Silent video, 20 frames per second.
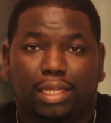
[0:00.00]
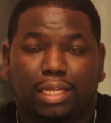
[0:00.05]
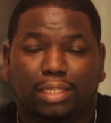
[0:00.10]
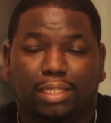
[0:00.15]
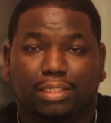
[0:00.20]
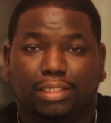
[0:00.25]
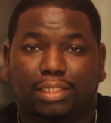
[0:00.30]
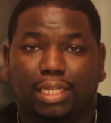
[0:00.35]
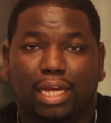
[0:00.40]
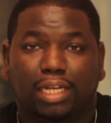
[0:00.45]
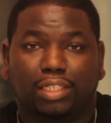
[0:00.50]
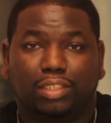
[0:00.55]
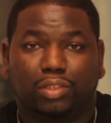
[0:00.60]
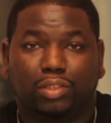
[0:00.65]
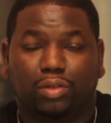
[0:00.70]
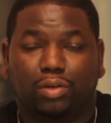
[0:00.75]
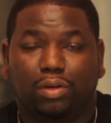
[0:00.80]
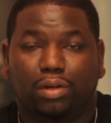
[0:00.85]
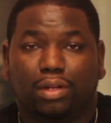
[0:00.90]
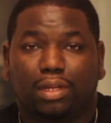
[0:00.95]
inside
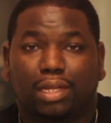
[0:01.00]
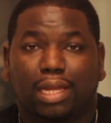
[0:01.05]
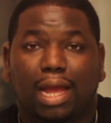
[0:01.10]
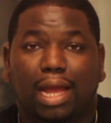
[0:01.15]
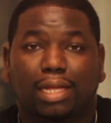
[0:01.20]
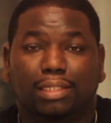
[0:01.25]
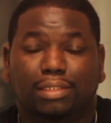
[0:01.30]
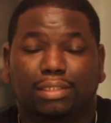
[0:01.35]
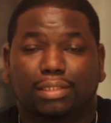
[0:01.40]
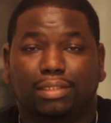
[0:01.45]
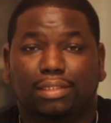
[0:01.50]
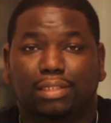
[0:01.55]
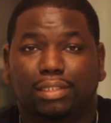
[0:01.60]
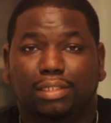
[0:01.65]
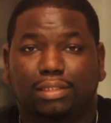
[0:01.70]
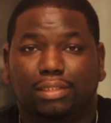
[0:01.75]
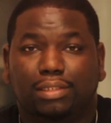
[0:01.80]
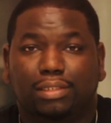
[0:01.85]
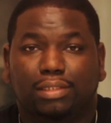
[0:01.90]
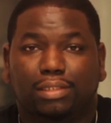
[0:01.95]
your
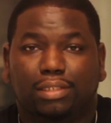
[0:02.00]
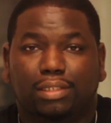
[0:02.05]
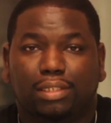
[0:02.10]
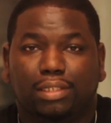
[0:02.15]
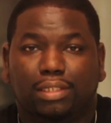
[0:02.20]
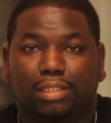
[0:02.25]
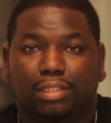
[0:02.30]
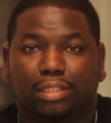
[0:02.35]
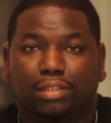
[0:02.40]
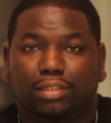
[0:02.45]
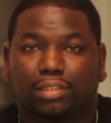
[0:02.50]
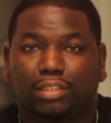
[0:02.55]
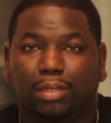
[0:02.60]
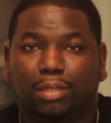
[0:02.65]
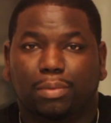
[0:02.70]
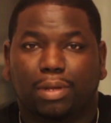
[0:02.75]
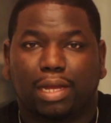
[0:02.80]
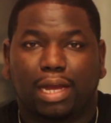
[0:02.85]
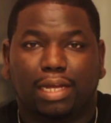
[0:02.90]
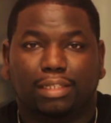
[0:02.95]
consciousness, your
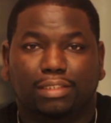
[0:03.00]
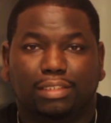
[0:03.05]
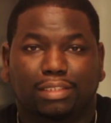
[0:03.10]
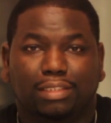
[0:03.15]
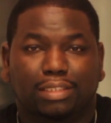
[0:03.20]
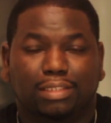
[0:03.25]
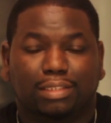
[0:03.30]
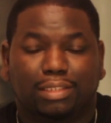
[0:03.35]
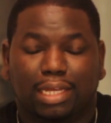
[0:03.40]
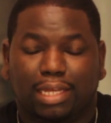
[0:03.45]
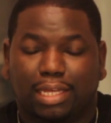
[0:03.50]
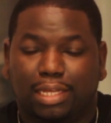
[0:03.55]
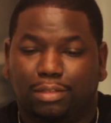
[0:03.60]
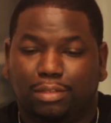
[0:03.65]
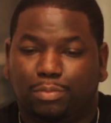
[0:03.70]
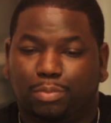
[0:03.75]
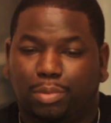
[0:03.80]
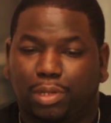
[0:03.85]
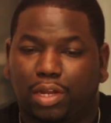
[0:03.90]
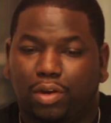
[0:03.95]
subconsciousness that
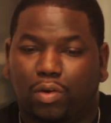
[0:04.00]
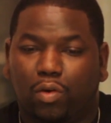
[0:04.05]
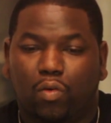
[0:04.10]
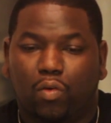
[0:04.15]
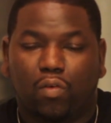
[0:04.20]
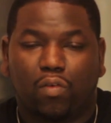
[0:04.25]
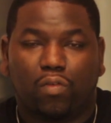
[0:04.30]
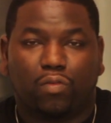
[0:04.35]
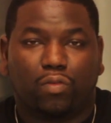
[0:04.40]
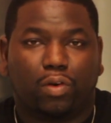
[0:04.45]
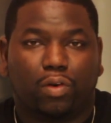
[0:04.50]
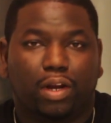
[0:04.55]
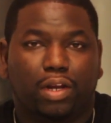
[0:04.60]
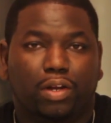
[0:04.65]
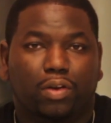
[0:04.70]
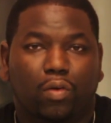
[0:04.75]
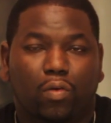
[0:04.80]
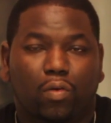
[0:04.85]
keeps playing over and